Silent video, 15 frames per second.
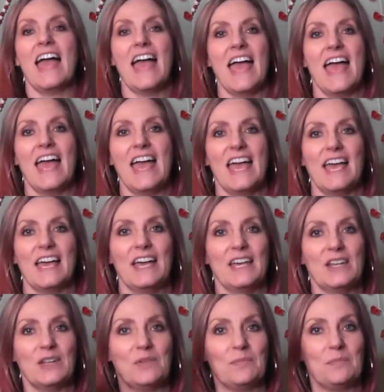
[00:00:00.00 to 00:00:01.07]

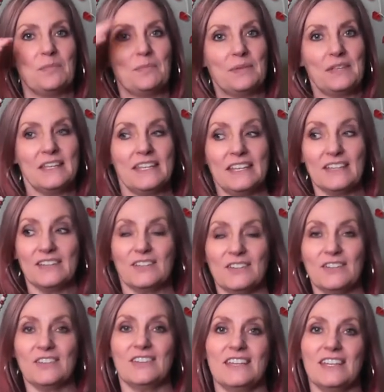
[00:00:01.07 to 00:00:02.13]
and
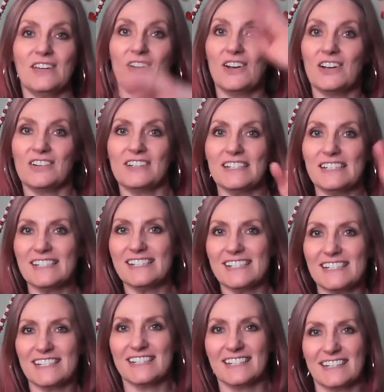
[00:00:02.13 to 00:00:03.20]
peel the
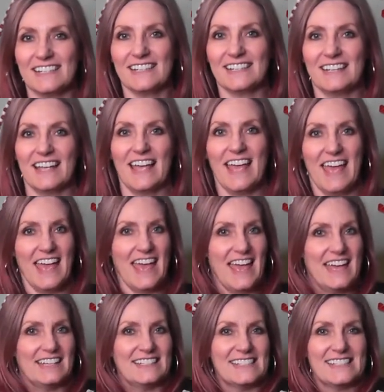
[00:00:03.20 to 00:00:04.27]
orange
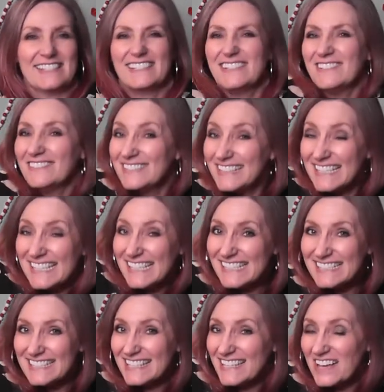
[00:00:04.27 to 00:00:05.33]
and
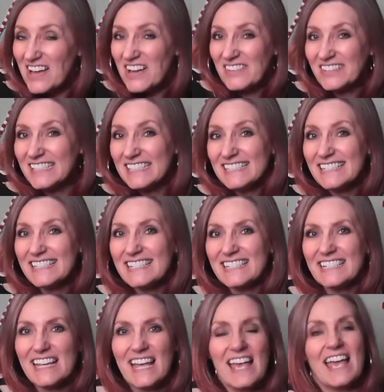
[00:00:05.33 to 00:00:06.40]
squeeze the
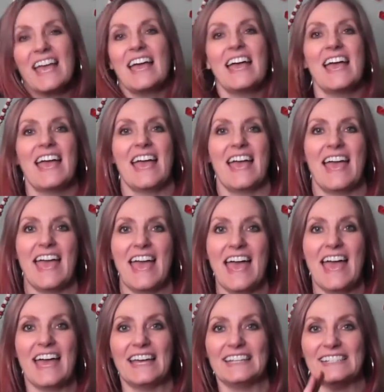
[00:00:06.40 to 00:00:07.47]
orange
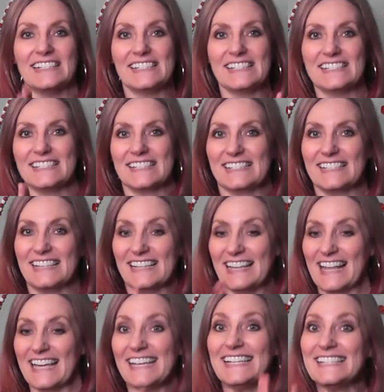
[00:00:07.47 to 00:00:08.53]
and
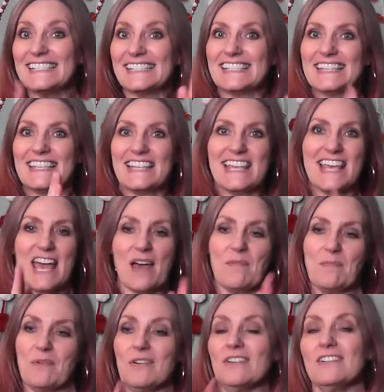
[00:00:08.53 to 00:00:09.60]
slice the
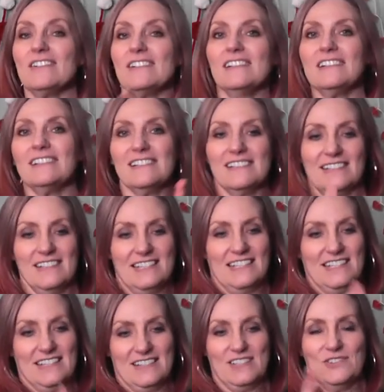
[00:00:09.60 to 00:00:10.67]
apple.
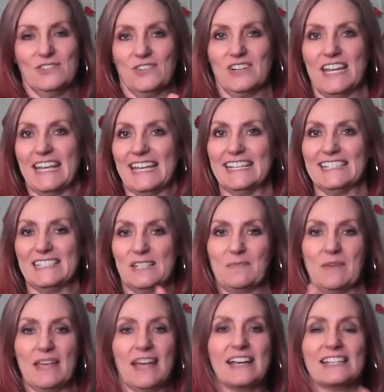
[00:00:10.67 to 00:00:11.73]
Use our hands to
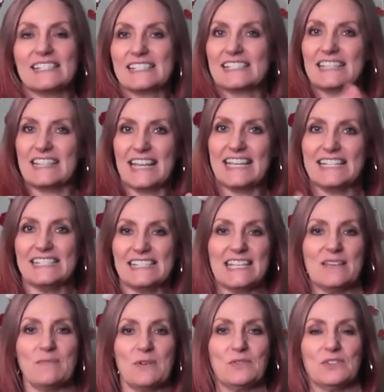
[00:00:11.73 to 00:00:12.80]
make a
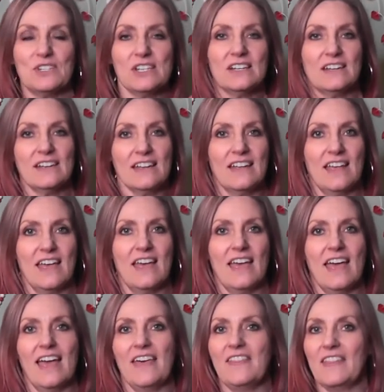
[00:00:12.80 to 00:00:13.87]
slicing motion
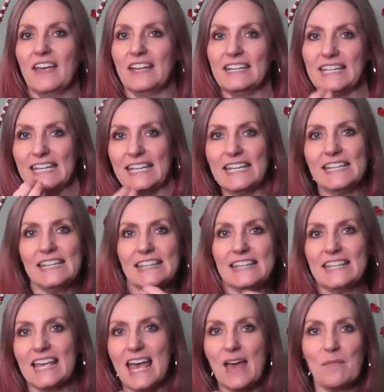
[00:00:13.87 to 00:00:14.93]
and then eat
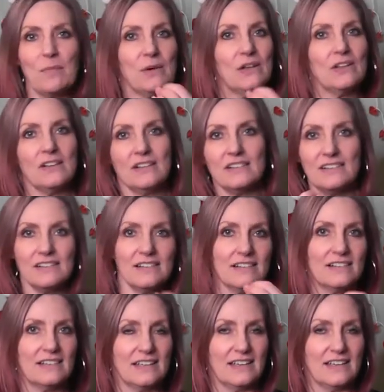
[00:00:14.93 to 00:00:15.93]
the apple.